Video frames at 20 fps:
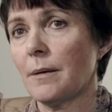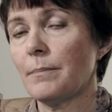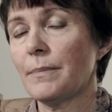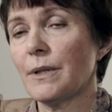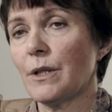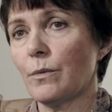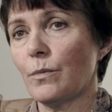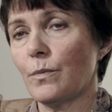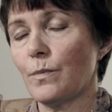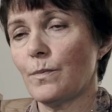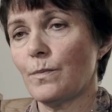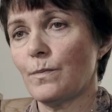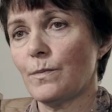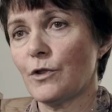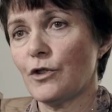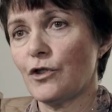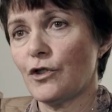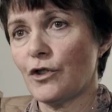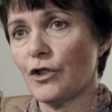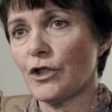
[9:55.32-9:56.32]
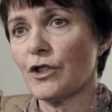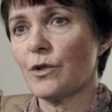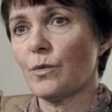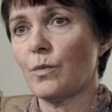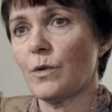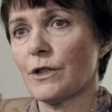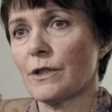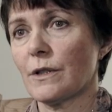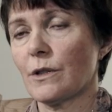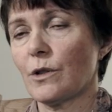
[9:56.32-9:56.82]
but it just
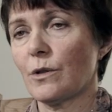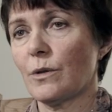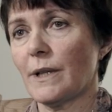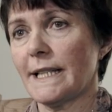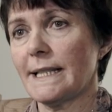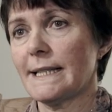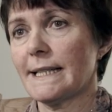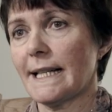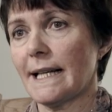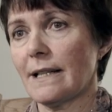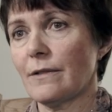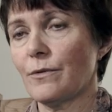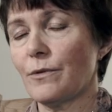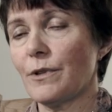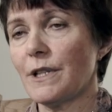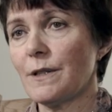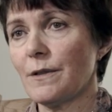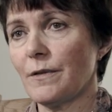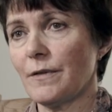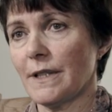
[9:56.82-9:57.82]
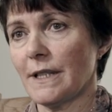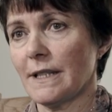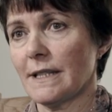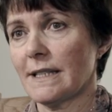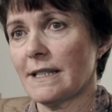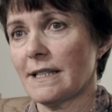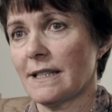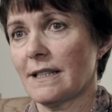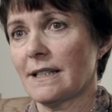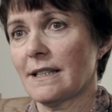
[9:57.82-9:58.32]
wasn't quite getting rid of
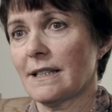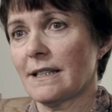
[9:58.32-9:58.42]
it.